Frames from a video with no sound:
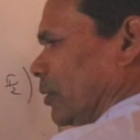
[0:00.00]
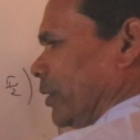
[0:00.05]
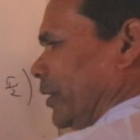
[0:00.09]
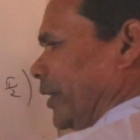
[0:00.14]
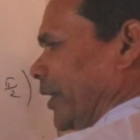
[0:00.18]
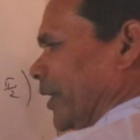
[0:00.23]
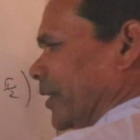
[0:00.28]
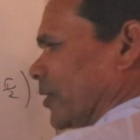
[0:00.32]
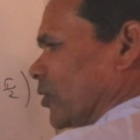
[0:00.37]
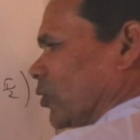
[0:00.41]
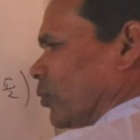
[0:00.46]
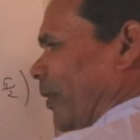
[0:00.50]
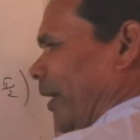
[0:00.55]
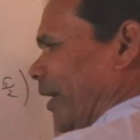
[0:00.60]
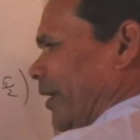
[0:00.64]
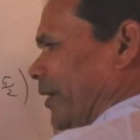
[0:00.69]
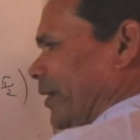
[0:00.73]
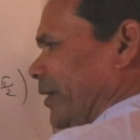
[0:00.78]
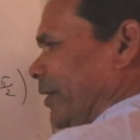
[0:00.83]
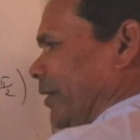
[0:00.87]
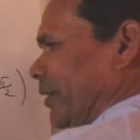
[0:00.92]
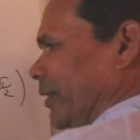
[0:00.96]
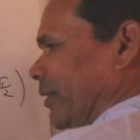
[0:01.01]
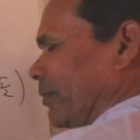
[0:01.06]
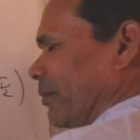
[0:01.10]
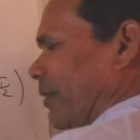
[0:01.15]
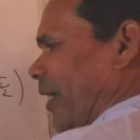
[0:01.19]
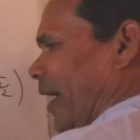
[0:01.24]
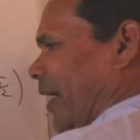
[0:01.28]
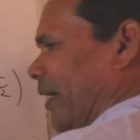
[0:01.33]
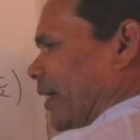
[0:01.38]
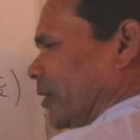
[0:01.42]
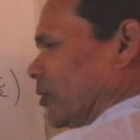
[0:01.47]
dx by dt
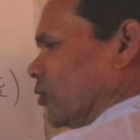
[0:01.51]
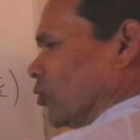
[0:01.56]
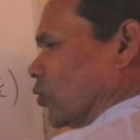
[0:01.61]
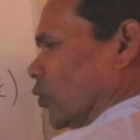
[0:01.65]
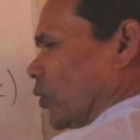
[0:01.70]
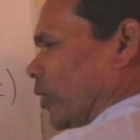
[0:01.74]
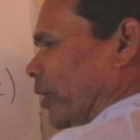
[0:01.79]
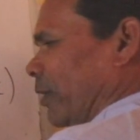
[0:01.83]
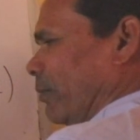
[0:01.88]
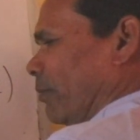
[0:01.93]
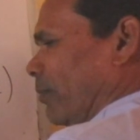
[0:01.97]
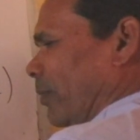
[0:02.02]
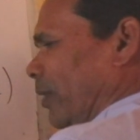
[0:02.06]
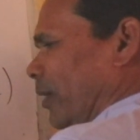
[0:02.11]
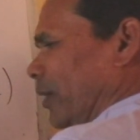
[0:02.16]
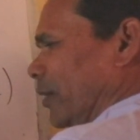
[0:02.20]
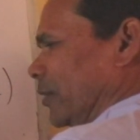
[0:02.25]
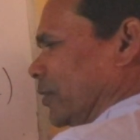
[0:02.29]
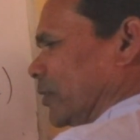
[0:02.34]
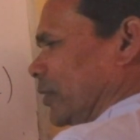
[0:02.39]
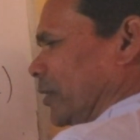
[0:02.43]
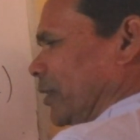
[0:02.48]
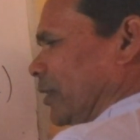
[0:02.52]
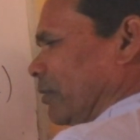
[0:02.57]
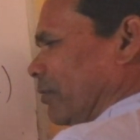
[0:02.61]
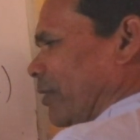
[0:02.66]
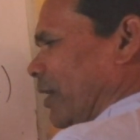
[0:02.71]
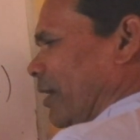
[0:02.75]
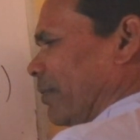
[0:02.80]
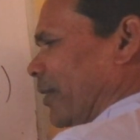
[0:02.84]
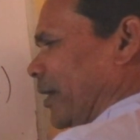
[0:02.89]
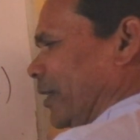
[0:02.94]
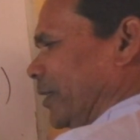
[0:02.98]
bracket square plus dy
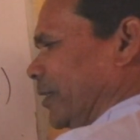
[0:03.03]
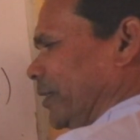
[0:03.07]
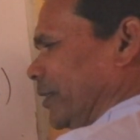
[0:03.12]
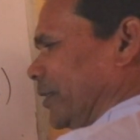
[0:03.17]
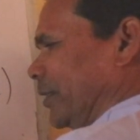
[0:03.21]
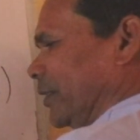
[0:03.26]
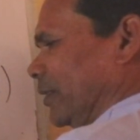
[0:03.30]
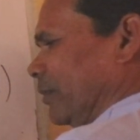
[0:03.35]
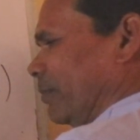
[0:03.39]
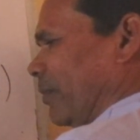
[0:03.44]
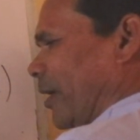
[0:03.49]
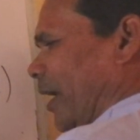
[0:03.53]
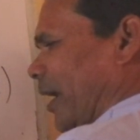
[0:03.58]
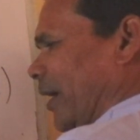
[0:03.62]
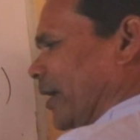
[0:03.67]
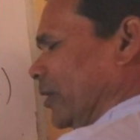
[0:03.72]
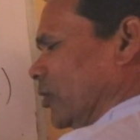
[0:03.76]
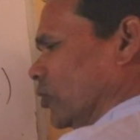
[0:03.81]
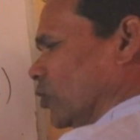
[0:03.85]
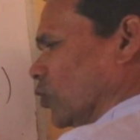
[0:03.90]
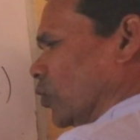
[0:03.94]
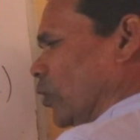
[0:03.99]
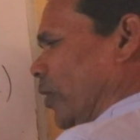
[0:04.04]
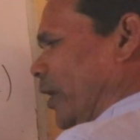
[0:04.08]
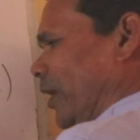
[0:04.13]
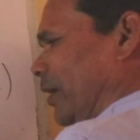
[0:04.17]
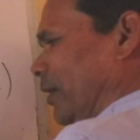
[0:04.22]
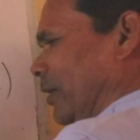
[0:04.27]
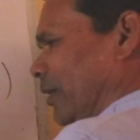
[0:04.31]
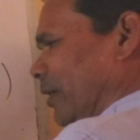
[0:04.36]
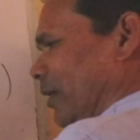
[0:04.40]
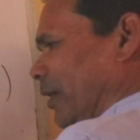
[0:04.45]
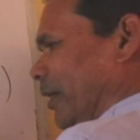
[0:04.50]
by dt bracket
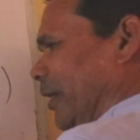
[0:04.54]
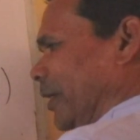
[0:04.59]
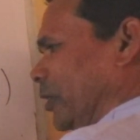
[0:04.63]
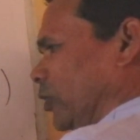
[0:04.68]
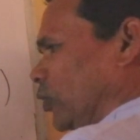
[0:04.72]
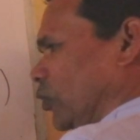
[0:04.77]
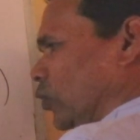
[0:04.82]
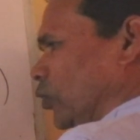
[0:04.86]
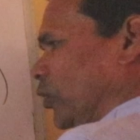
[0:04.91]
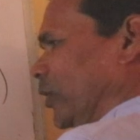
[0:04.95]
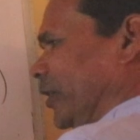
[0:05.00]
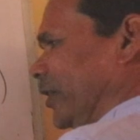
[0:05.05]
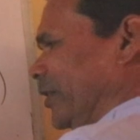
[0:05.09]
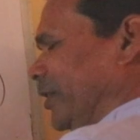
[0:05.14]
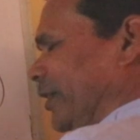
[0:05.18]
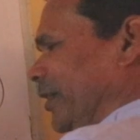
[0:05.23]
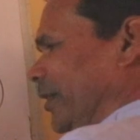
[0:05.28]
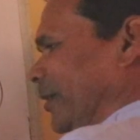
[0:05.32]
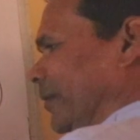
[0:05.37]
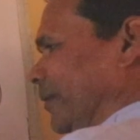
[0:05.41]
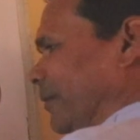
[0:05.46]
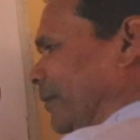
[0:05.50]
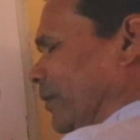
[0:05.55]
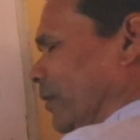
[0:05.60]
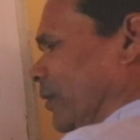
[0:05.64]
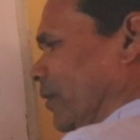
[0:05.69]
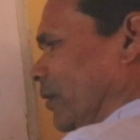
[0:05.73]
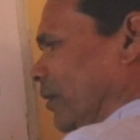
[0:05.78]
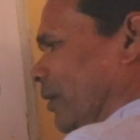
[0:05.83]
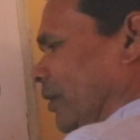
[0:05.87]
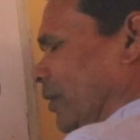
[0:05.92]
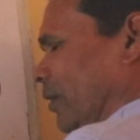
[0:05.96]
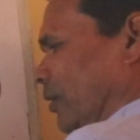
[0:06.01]
square into dt.
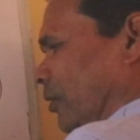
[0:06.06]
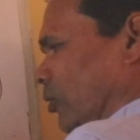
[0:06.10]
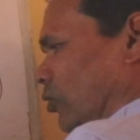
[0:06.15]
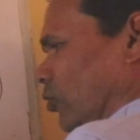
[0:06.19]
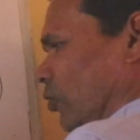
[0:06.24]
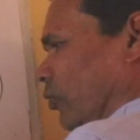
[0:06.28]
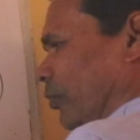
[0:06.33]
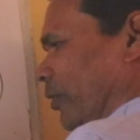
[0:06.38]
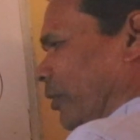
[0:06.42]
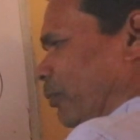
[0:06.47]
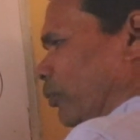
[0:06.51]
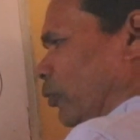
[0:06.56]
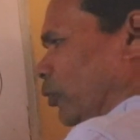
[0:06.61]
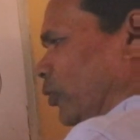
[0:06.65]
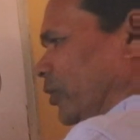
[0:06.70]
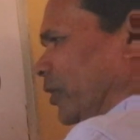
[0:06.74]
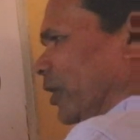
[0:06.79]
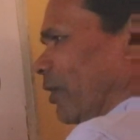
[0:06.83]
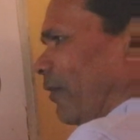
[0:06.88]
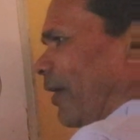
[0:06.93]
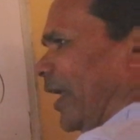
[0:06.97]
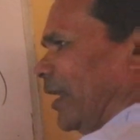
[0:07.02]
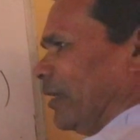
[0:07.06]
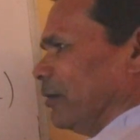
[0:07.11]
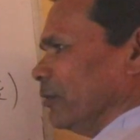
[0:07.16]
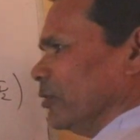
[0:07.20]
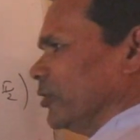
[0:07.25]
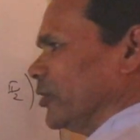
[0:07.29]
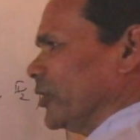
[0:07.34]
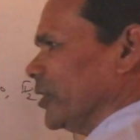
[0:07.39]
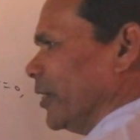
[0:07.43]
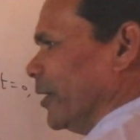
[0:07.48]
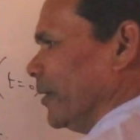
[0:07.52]
So we put the
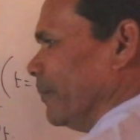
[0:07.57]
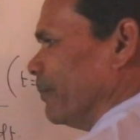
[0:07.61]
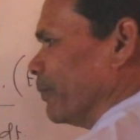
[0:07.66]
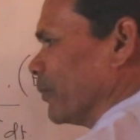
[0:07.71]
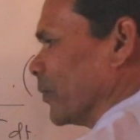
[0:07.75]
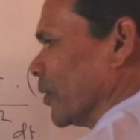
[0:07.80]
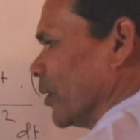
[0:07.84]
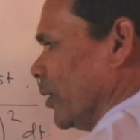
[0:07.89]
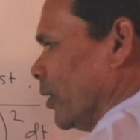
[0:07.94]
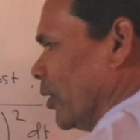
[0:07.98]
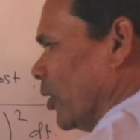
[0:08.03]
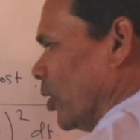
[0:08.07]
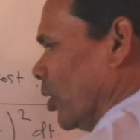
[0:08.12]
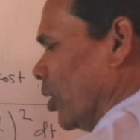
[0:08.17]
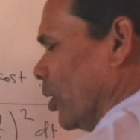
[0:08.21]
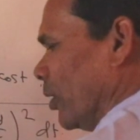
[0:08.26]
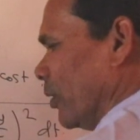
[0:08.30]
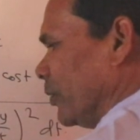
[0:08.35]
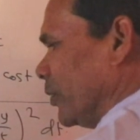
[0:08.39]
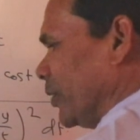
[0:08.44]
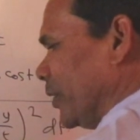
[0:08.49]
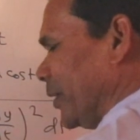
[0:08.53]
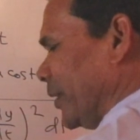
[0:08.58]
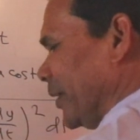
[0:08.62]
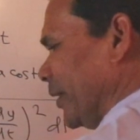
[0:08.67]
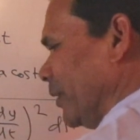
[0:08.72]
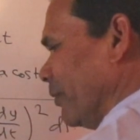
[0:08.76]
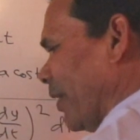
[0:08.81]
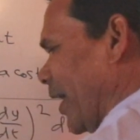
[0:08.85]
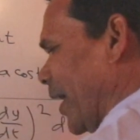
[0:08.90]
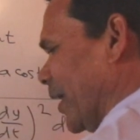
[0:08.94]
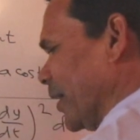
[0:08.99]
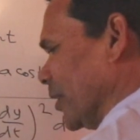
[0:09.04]
values here. T
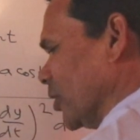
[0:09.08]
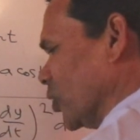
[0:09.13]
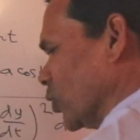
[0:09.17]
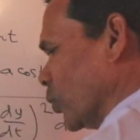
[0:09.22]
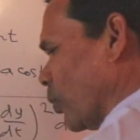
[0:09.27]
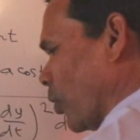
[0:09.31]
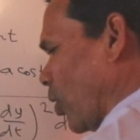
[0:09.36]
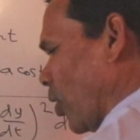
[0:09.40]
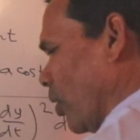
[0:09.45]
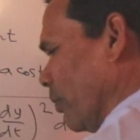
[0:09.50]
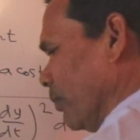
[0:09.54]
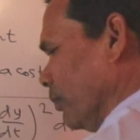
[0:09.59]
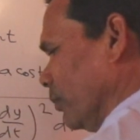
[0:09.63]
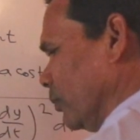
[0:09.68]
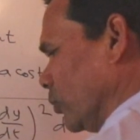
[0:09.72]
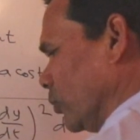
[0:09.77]
varies from